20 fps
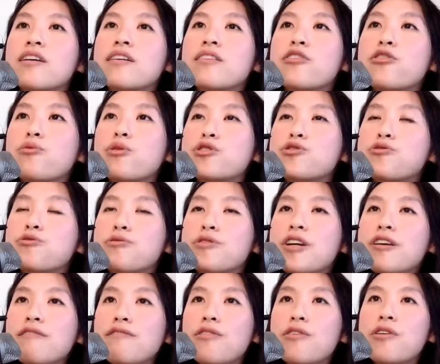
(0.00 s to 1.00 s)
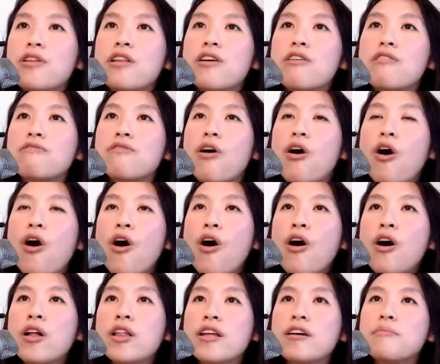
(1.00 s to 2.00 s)
the retrieval of
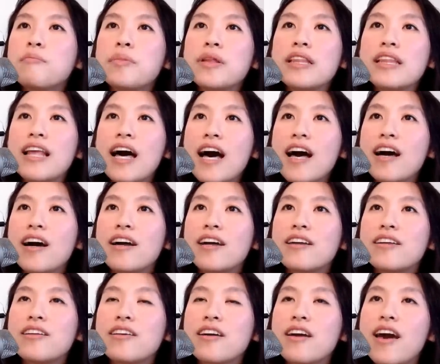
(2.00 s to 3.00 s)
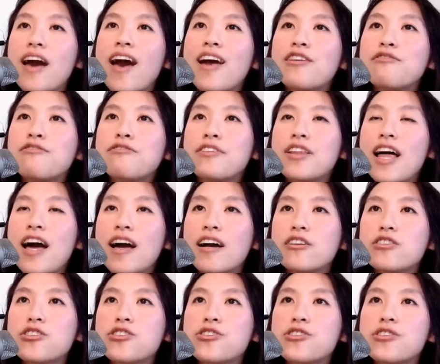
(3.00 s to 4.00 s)
all blood and
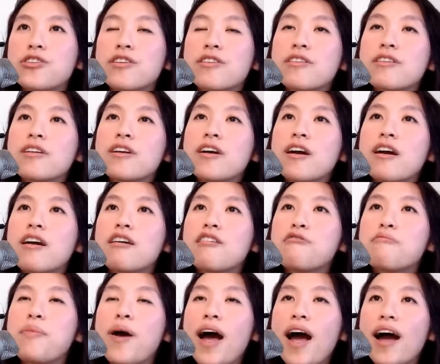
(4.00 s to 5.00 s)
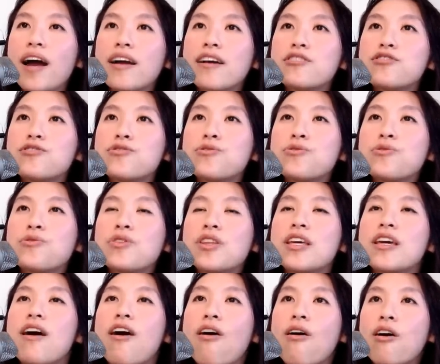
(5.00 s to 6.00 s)
flesh back to
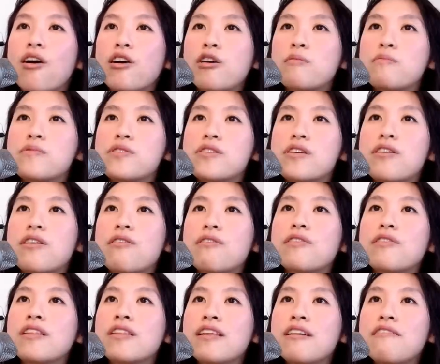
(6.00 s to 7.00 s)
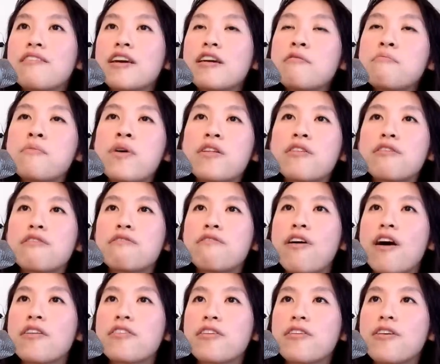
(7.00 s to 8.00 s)
the arms of living Mother,
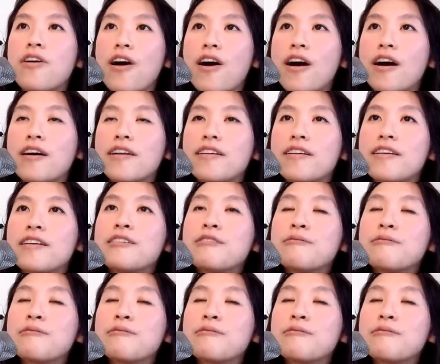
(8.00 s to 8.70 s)
Father, God.